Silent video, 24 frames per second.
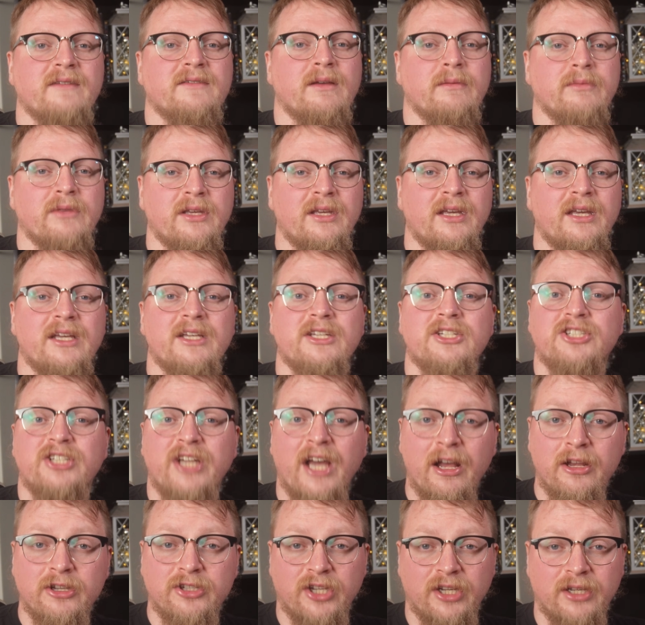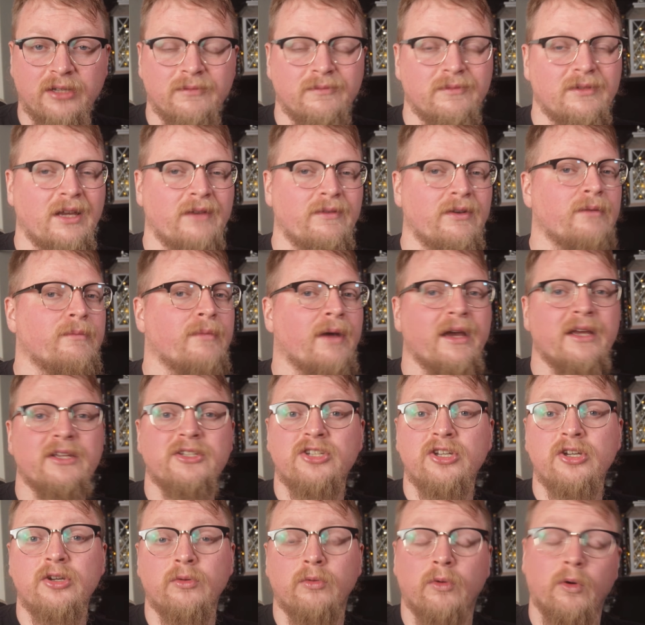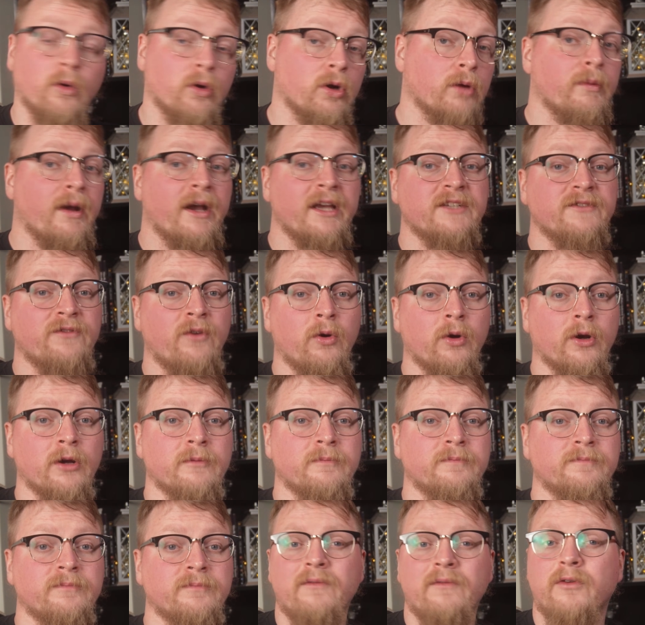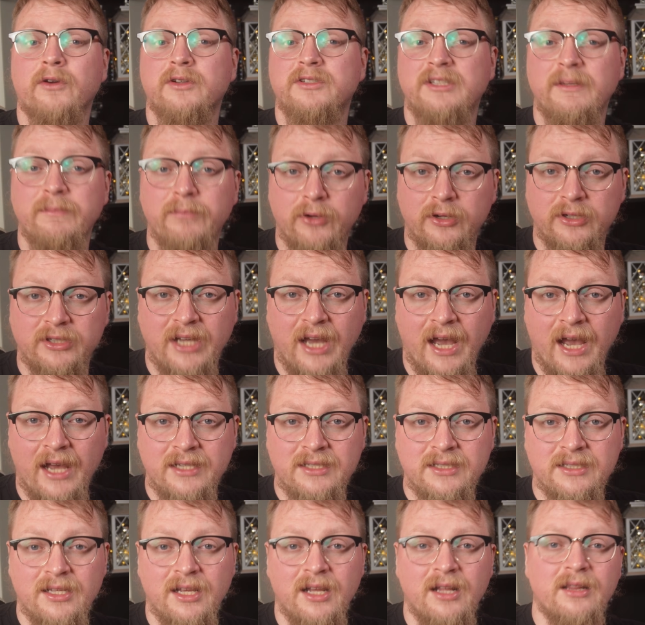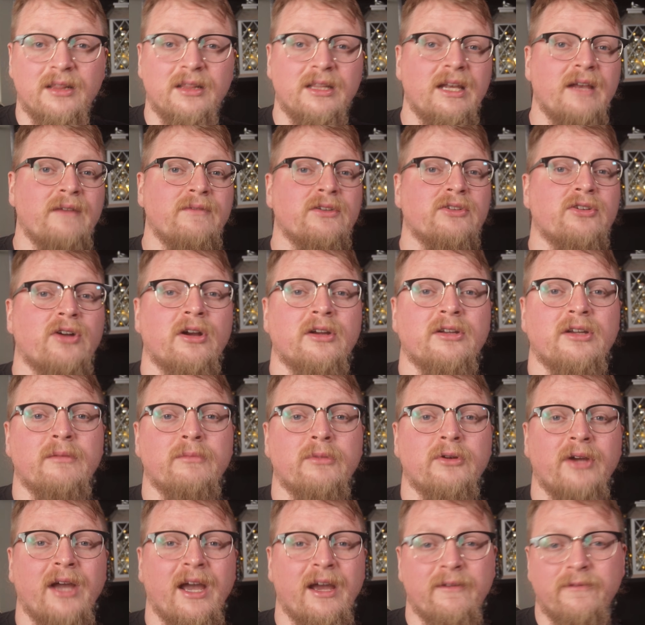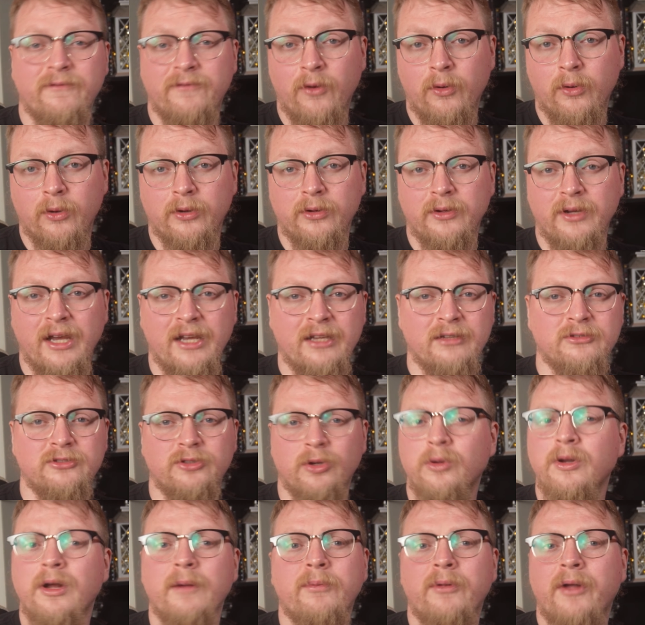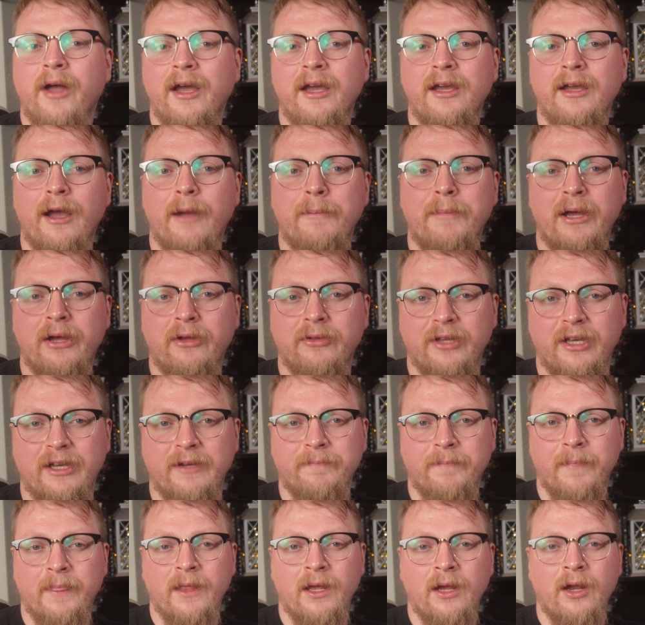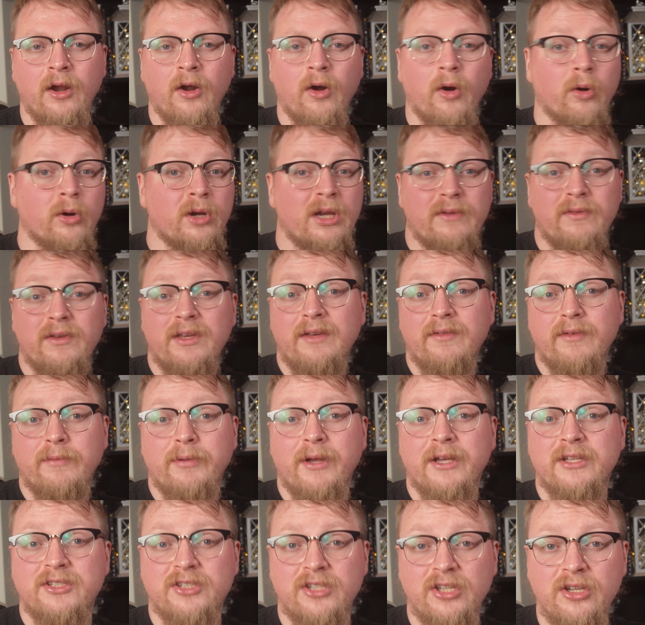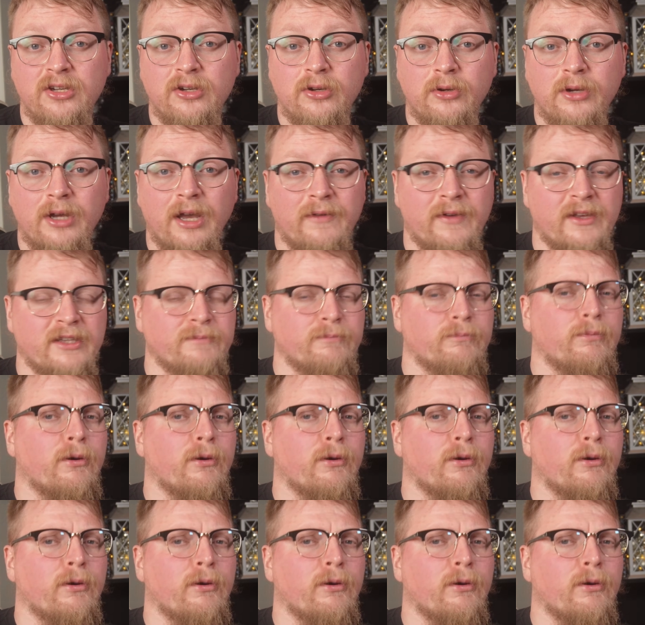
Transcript: If something is challenging, give it a -2 or a -4. For simpler tasks, leave the target number at 4 and don't apply a penalty. Or even give a +2 if it's